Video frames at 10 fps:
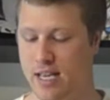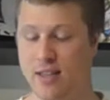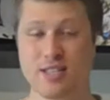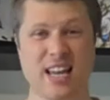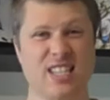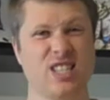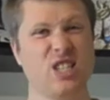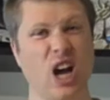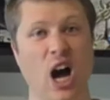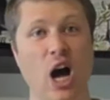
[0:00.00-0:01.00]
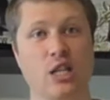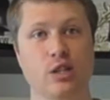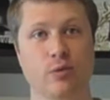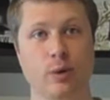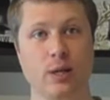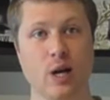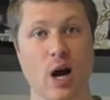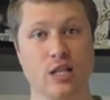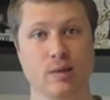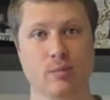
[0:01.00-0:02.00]
This has tons of really
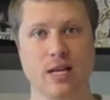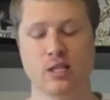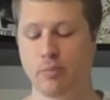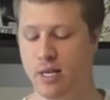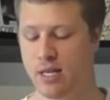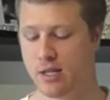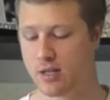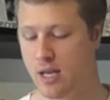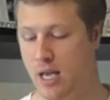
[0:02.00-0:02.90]
awesome recipes,